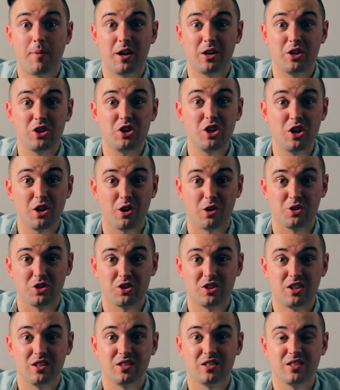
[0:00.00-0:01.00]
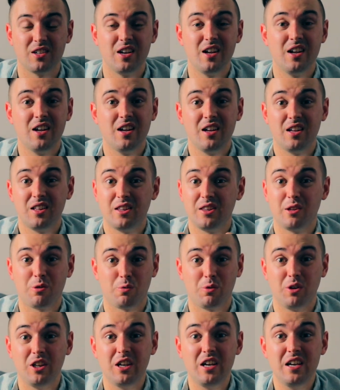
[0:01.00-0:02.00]
about a year since the
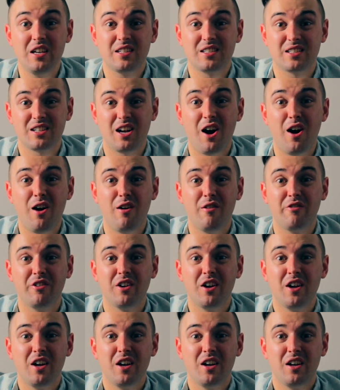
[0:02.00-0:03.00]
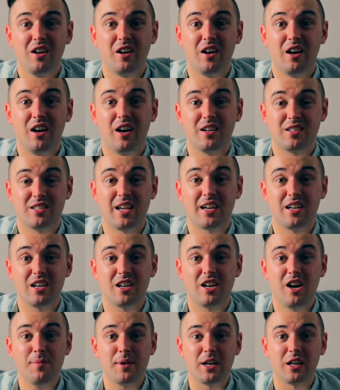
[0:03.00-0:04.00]
release of
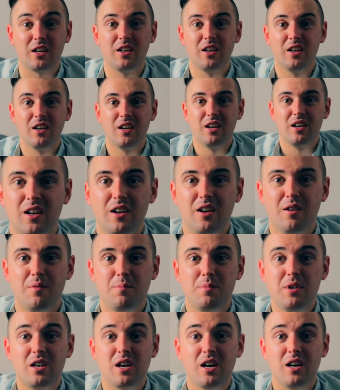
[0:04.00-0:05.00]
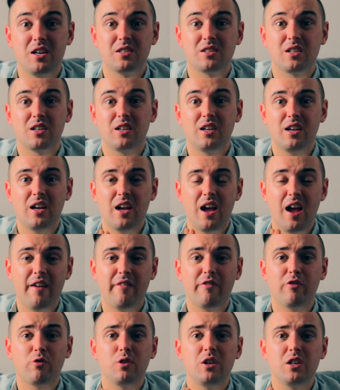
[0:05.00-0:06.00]
Second Coming, because
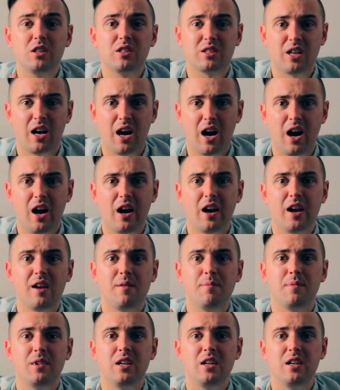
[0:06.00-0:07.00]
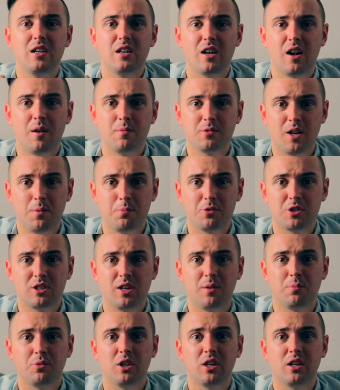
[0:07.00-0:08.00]
every time he comes up with
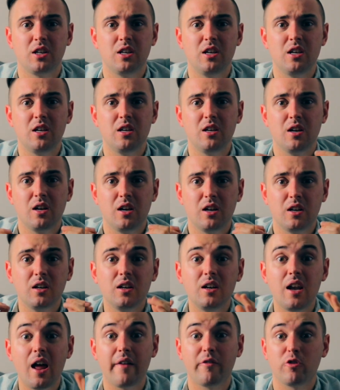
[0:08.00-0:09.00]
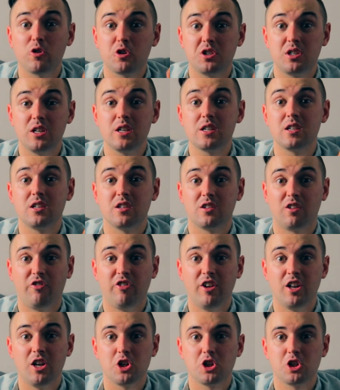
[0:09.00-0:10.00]
something, he never sees it as
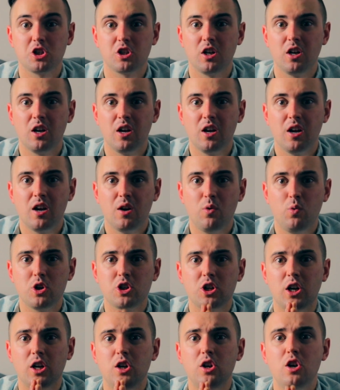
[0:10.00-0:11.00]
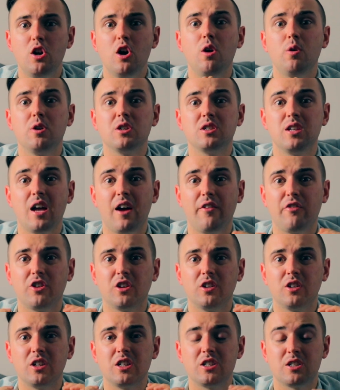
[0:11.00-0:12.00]
finished, which I know is
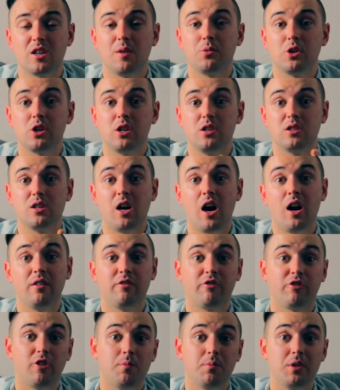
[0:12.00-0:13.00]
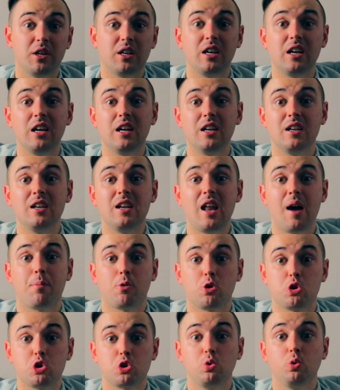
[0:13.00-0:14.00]
definitely something he's gotten from the Kenton
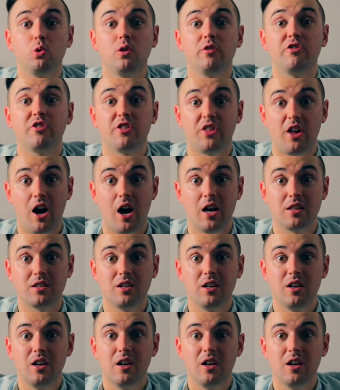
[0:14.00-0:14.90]
Knepper school of thought.